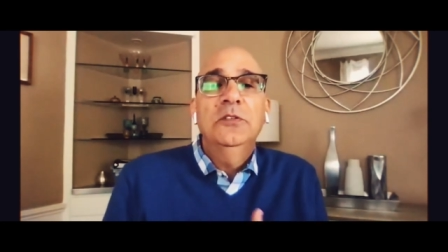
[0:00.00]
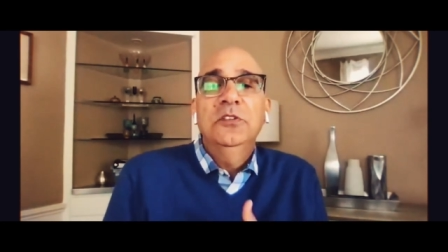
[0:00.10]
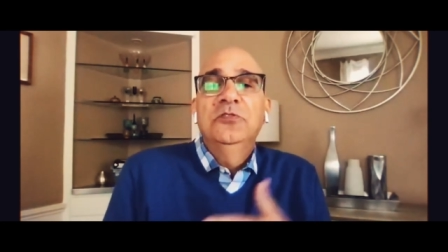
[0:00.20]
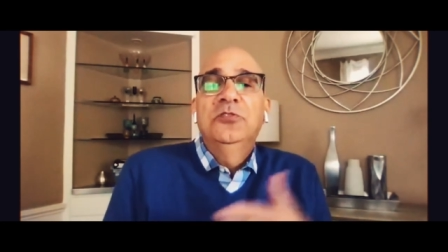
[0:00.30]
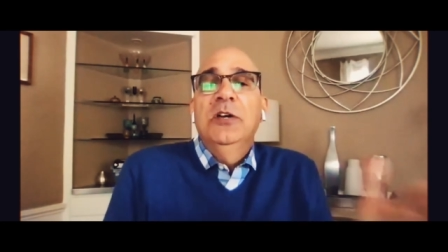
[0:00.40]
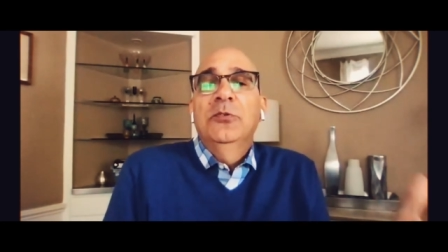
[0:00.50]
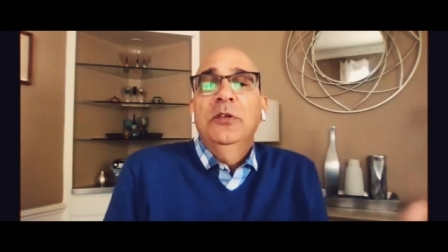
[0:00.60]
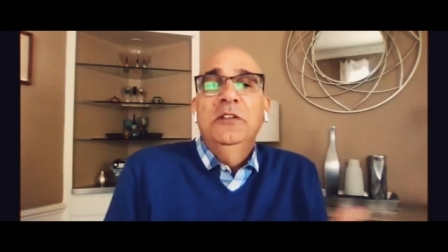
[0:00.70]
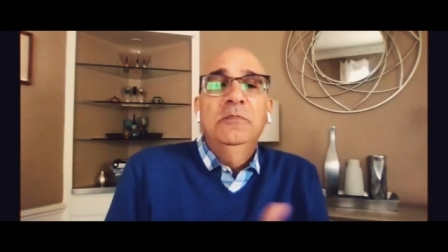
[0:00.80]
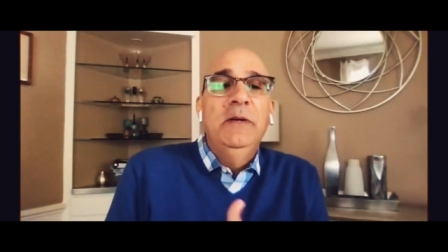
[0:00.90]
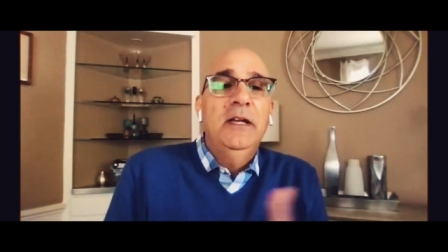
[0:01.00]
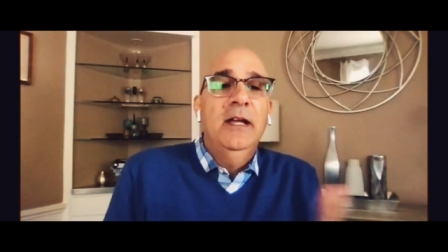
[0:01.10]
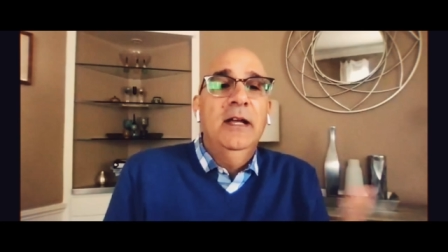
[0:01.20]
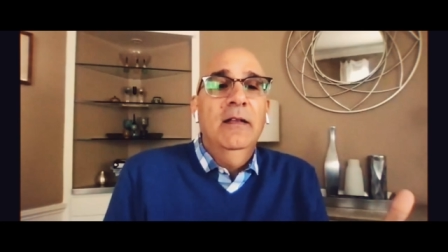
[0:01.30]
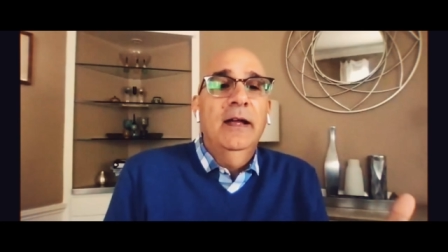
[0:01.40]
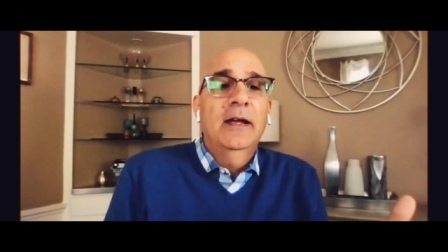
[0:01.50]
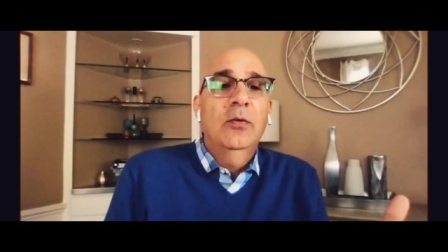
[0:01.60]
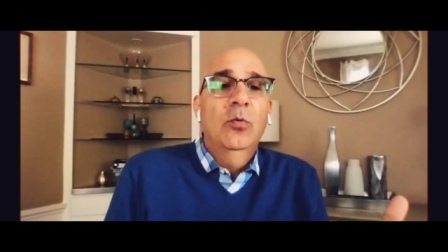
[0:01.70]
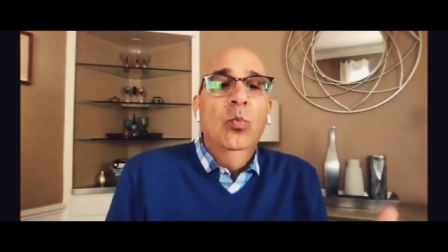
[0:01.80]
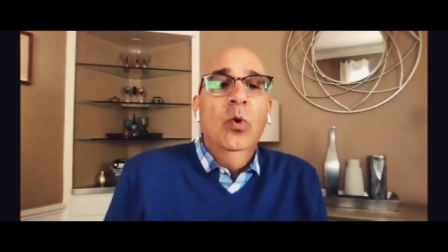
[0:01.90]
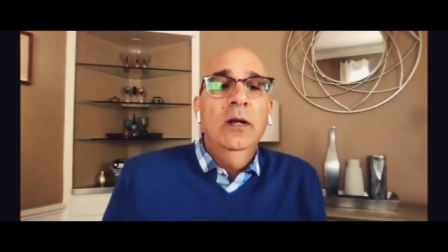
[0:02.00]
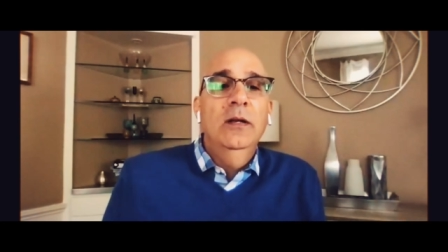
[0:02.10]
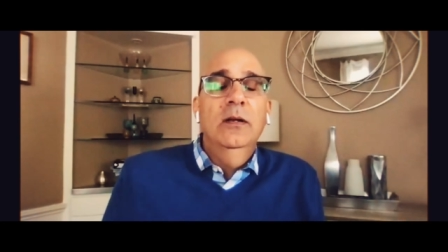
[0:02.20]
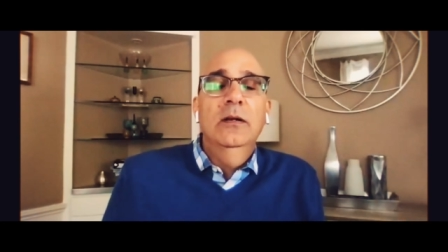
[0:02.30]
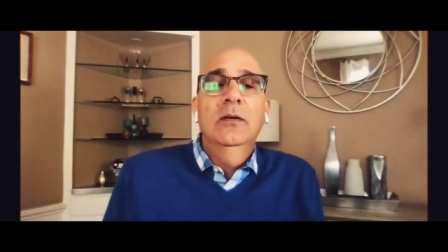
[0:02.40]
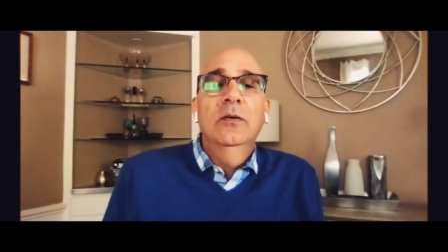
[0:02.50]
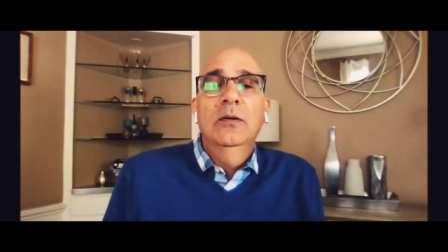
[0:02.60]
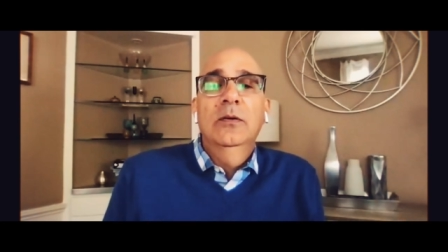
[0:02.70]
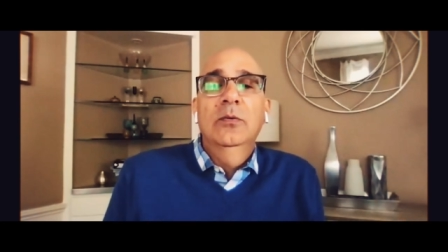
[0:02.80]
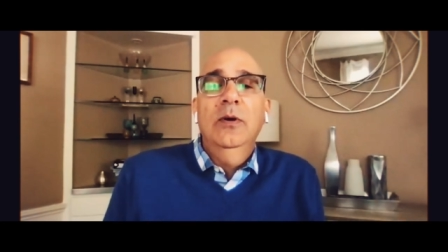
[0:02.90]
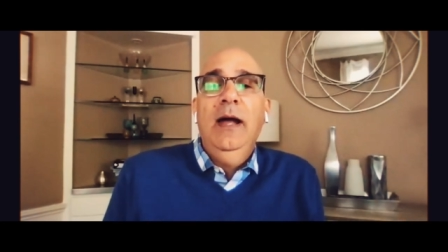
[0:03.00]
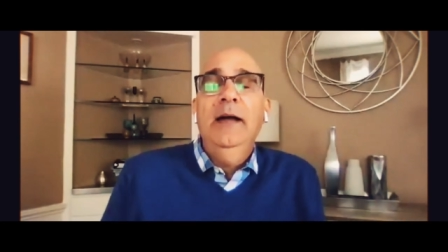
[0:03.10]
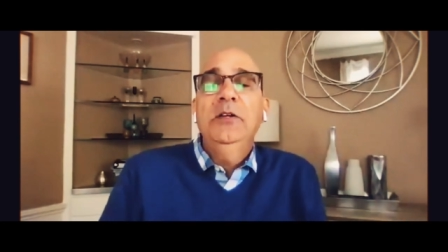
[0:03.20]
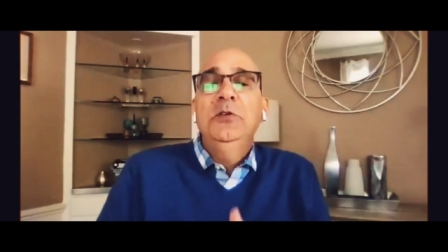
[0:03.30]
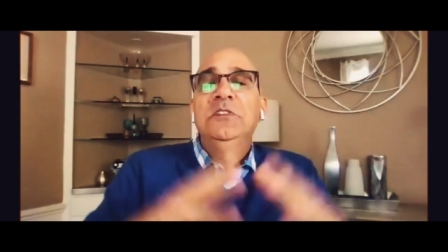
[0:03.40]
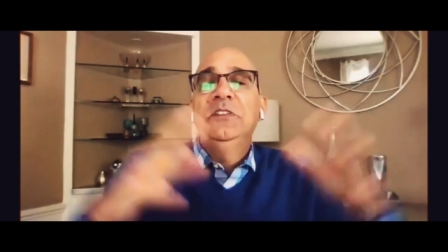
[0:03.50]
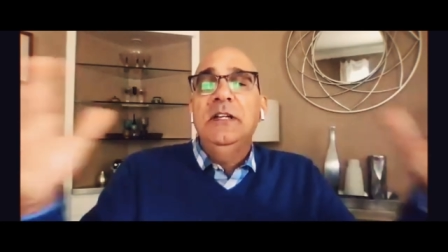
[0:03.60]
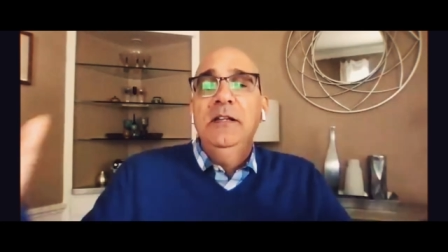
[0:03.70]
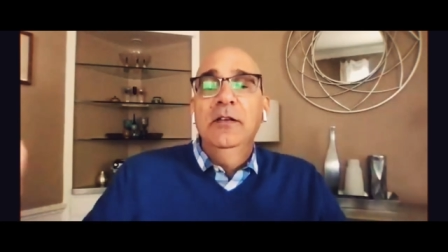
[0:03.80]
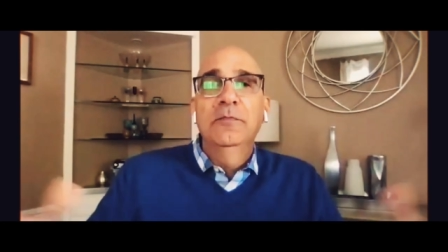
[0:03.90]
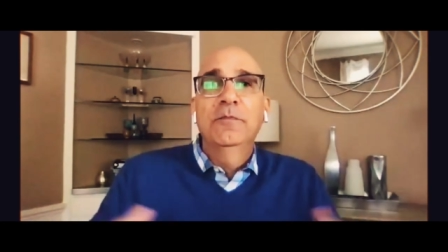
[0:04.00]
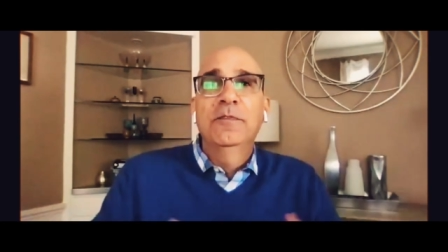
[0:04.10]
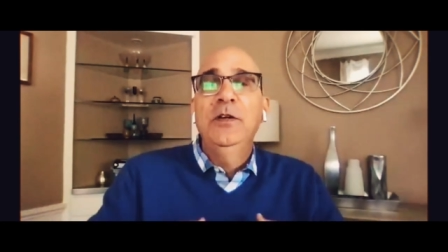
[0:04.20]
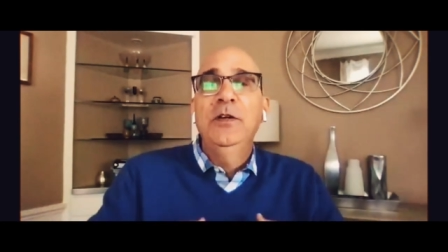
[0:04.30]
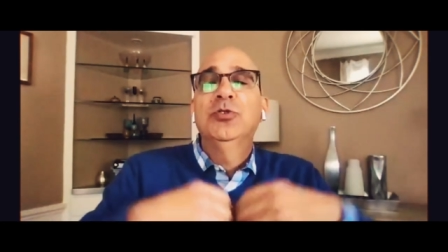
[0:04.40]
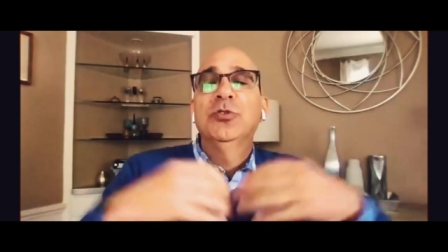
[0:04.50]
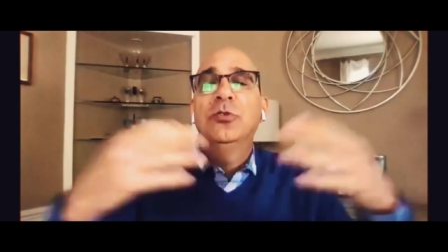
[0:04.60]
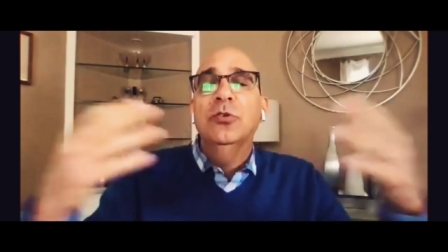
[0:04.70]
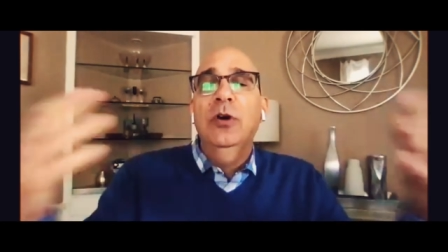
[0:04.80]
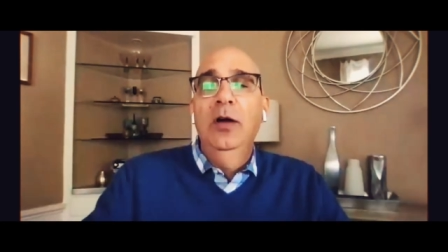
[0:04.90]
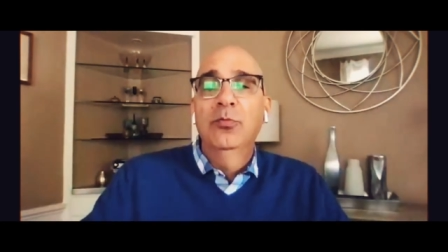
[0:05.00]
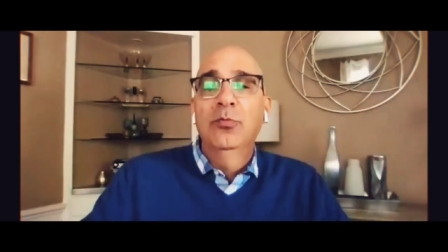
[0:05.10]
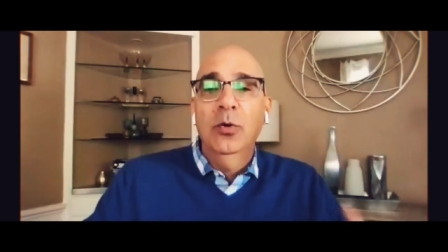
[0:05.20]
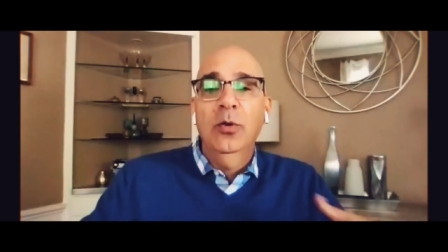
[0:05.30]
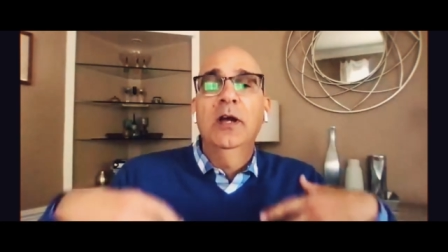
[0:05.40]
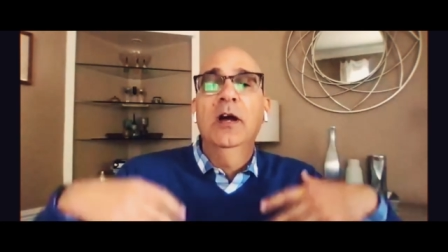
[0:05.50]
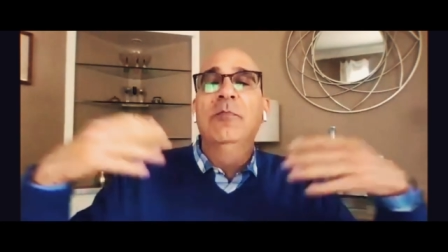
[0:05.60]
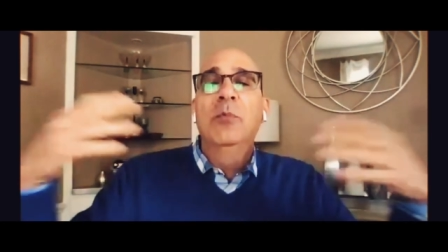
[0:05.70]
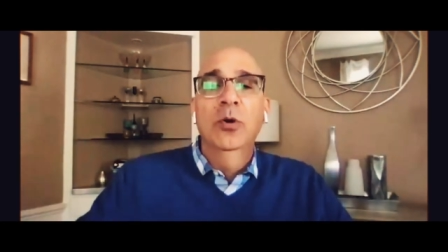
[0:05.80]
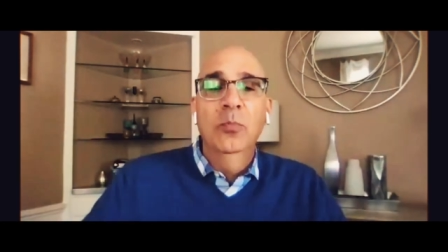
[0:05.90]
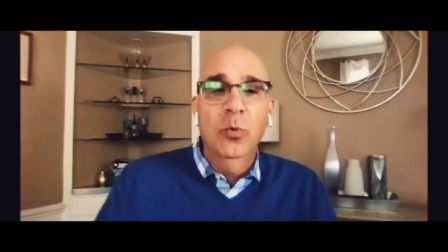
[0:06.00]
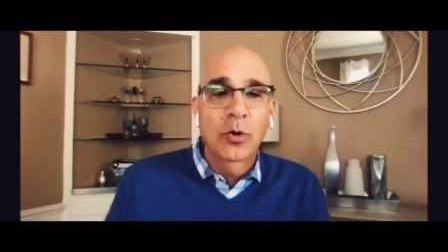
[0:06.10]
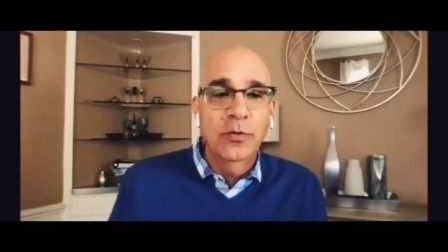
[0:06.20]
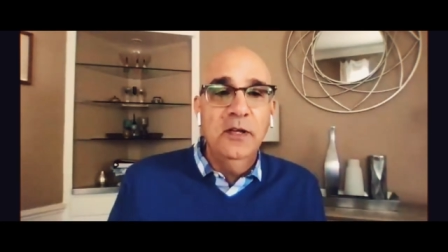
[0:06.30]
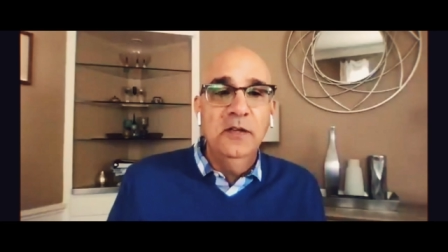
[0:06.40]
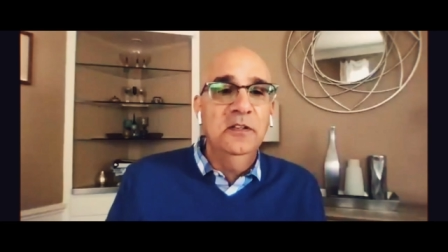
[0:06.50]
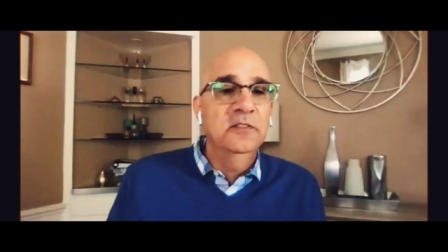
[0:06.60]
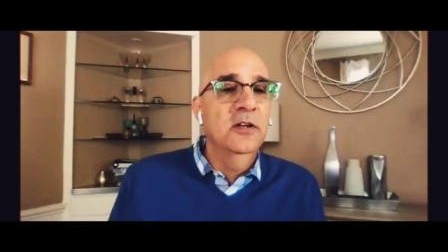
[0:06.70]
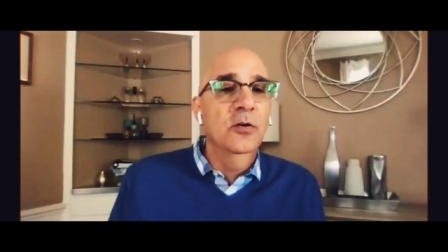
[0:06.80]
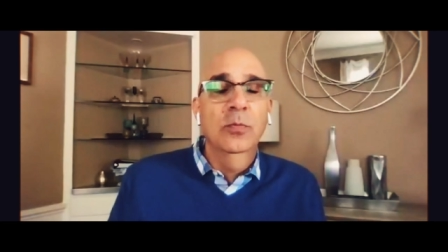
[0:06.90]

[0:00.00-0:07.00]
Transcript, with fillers: Just generally speaking, like, how do you see the future unrolling of more and more of these?